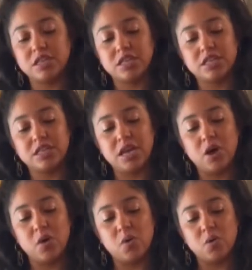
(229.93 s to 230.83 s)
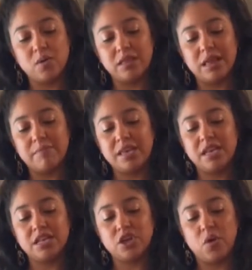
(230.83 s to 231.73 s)
So let me
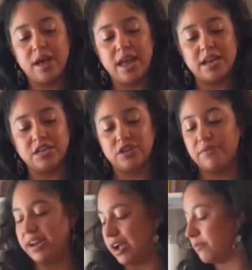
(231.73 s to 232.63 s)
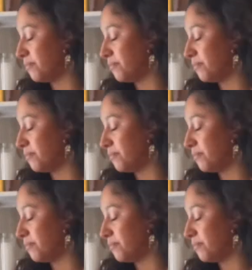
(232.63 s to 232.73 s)
go ahead and do that right now.